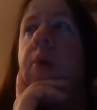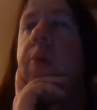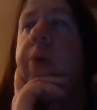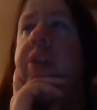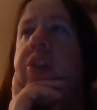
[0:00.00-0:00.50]

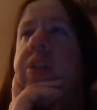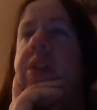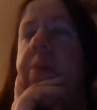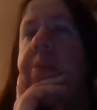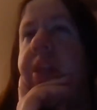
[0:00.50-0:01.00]
which
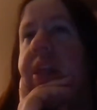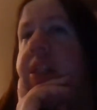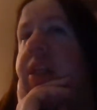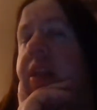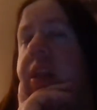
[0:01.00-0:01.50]
some of this
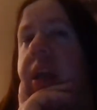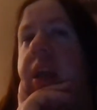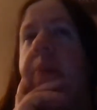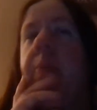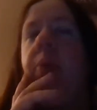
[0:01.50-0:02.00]
I think
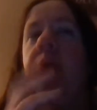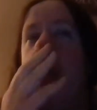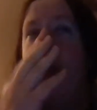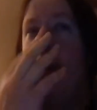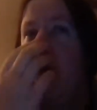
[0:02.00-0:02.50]
can be really
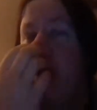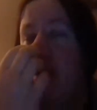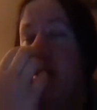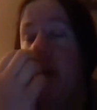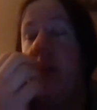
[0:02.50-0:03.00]
good,
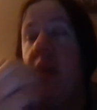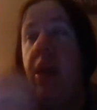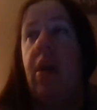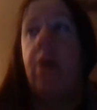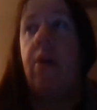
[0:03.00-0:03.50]
and I
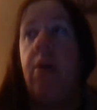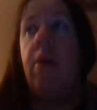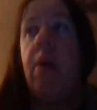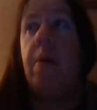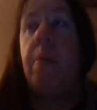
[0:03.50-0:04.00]
think
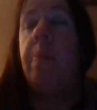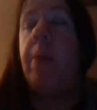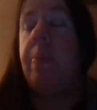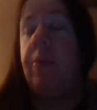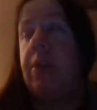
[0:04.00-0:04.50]

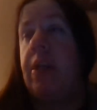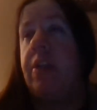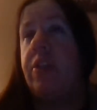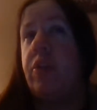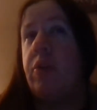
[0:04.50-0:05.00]
people need
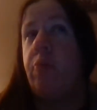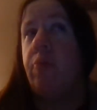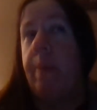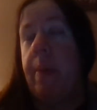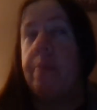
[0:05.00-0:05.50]
to
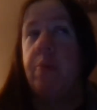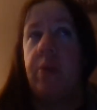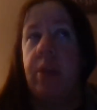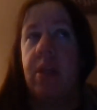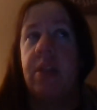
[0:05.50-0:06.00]
remember
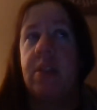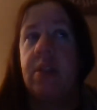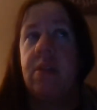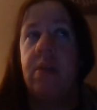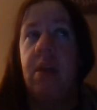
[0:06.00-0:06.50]

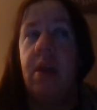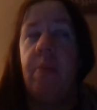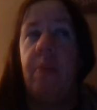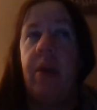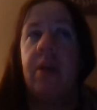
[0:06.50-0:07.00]
this,
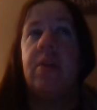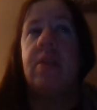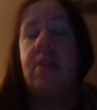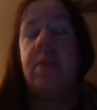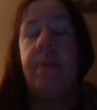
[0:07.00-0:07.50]

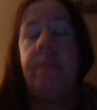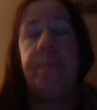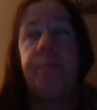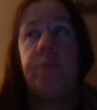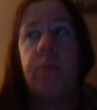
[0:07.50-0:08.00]
because
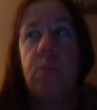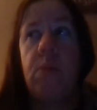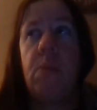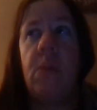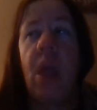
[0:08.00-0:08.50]

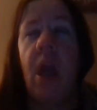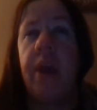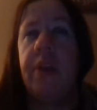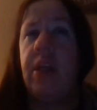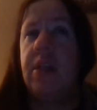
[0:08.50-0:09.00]
I
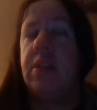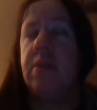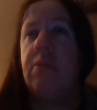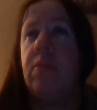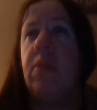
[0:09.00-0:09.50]
think
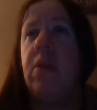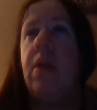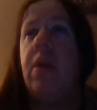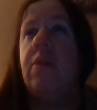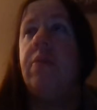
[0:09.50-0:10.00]

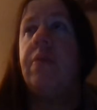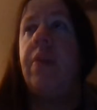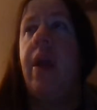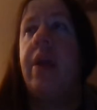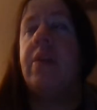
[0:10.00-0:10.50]

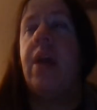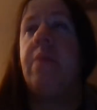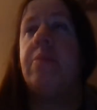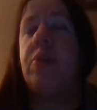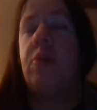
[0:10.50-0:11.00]
at
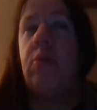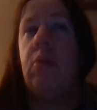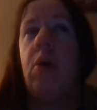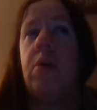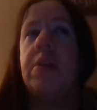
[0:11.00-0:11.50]
times certain
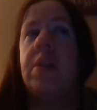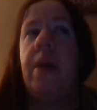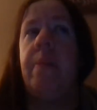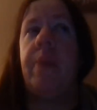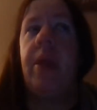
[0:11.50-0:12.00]
laws
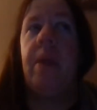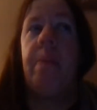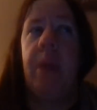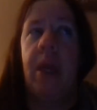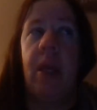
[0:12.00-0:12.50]
can be
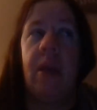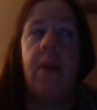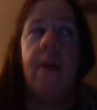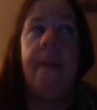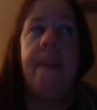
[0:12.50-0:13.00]
made,